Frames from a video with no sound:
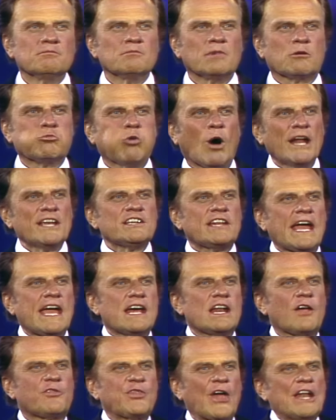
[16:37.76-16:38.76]
But one day
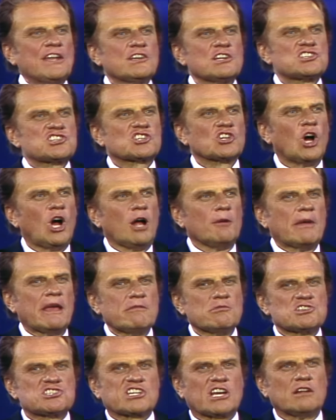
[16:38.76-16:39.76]
in a thunderstorm, he
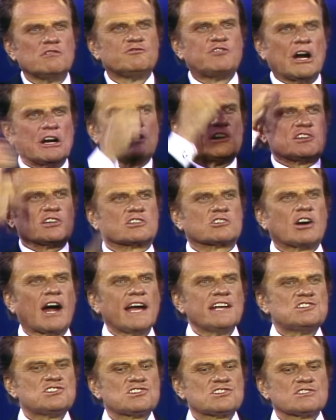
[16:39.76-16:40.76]
was converted to
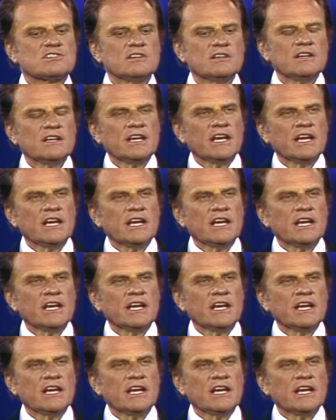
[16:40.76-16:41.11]
Christ,